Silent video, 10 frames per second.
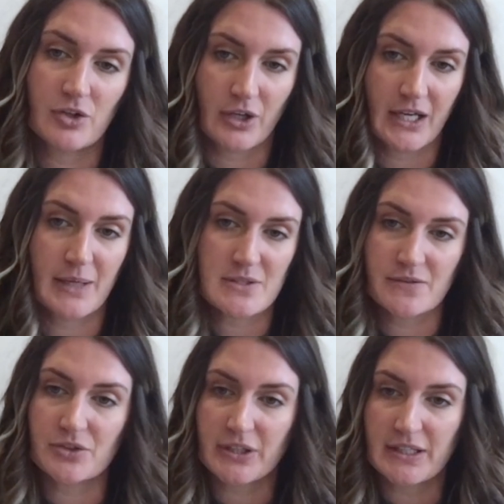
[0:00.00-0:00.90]
grams of
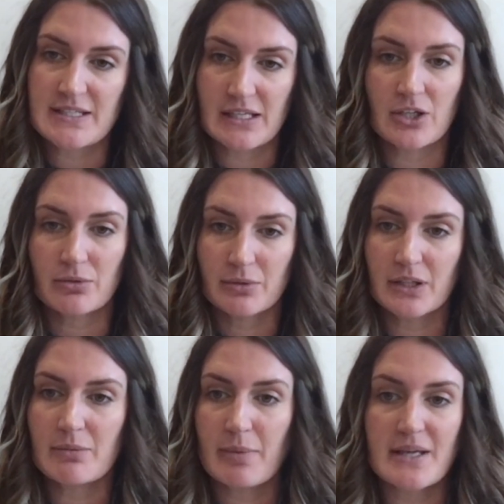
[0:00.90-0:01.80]
creatine are
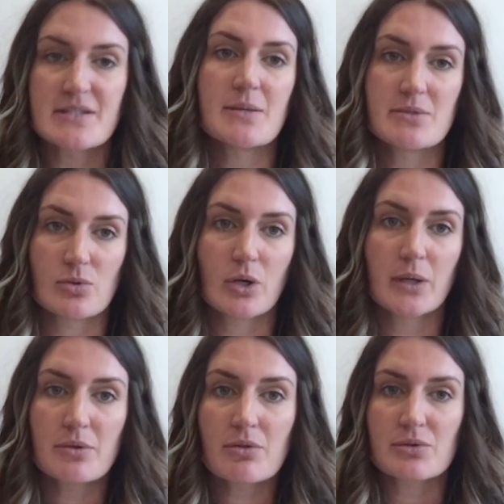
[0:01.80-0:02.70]
really best
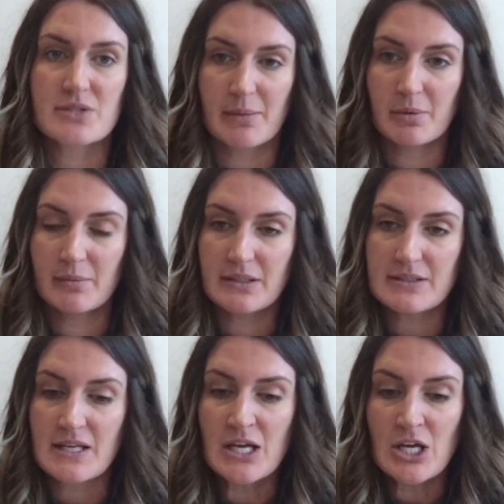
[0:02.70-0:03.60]
absorbed through
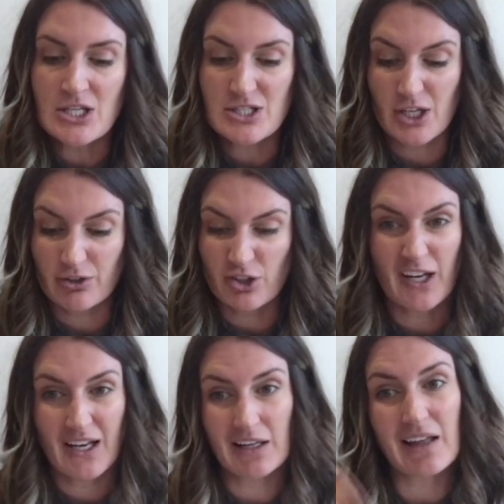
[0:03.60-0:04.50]
supplements. So you're
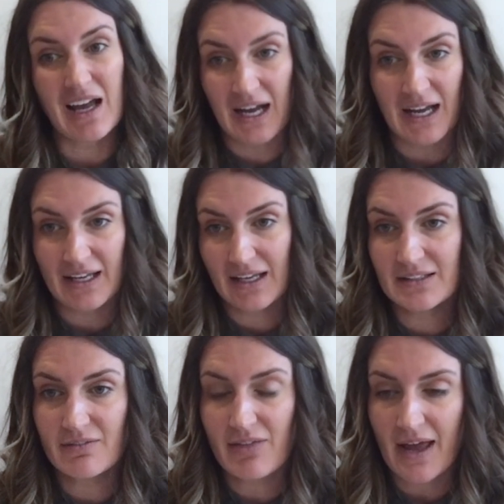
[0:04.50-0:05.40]
getting the high end
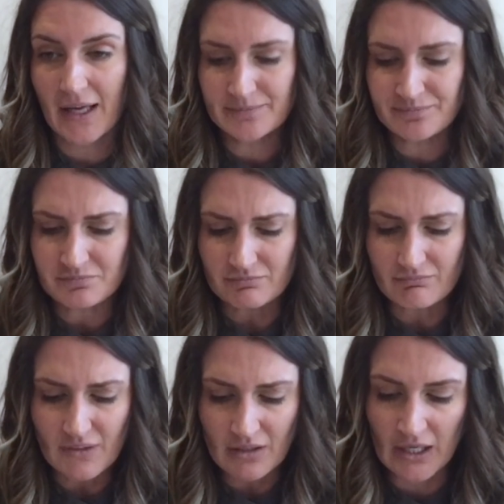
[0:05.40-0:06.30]
of that
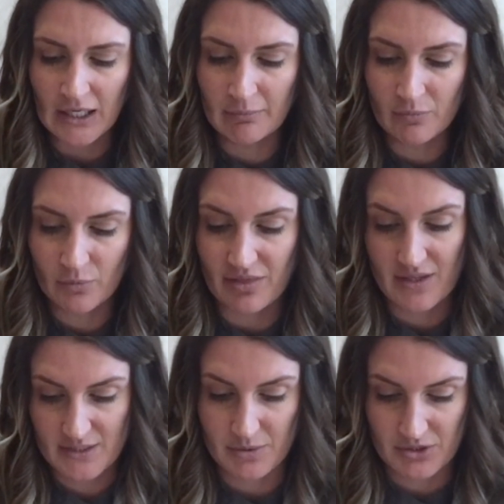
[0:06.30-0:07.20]
with
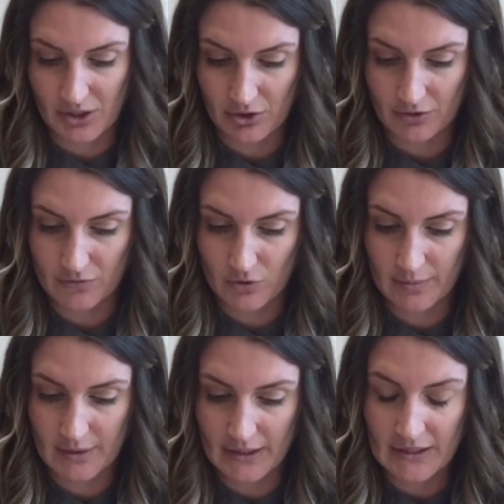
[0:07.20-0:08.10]
this particular
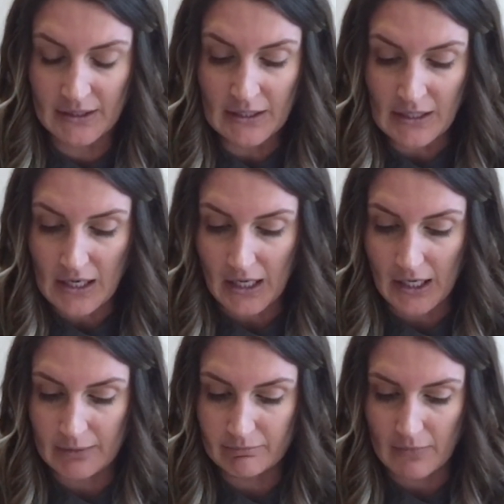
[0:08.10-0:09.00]
formula.
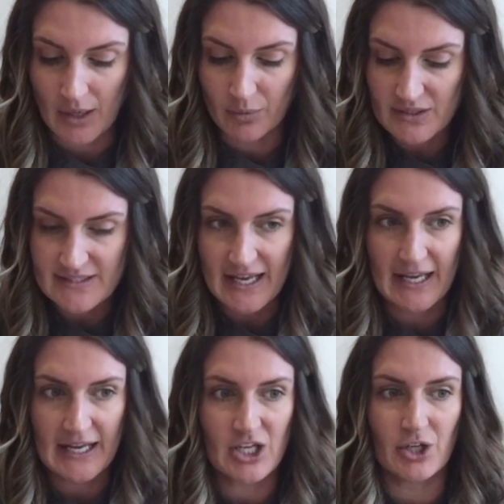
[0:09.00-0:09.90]
I will
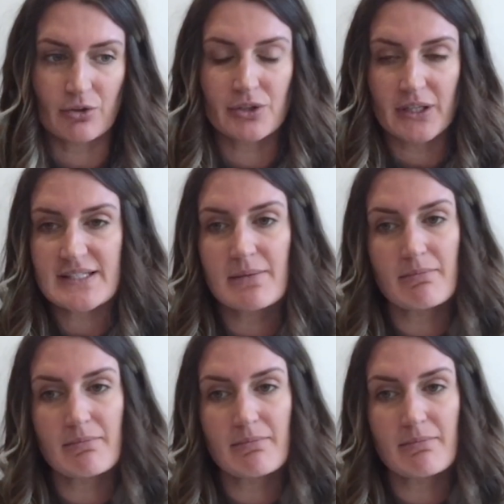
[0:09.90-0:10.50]
say, you know, creatine